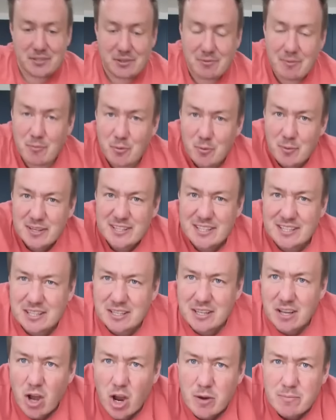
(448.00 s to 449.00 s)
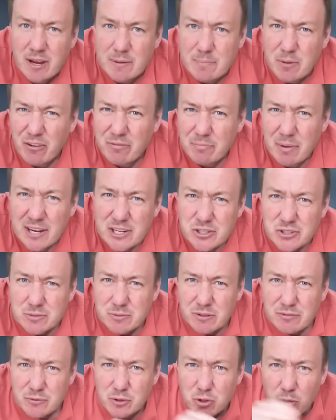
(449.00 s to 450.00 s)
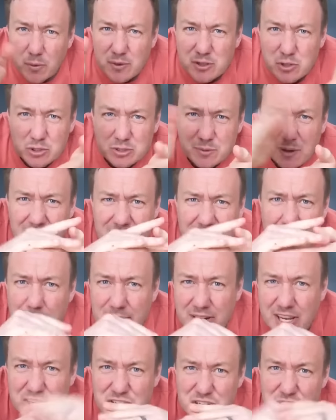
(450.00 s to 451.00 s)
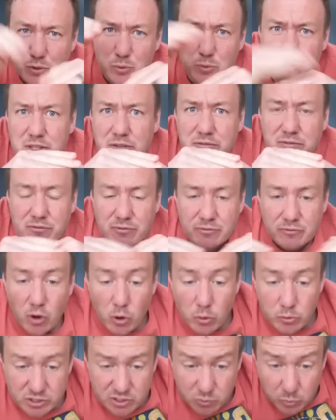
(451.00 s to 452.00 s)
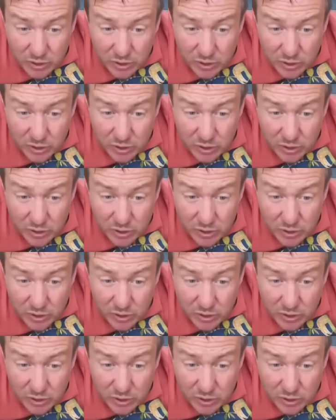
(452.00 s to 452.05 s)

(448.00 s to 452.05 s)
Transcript: So remember we did the homemade puff pastry before, when we talked about lamination, all the different folds?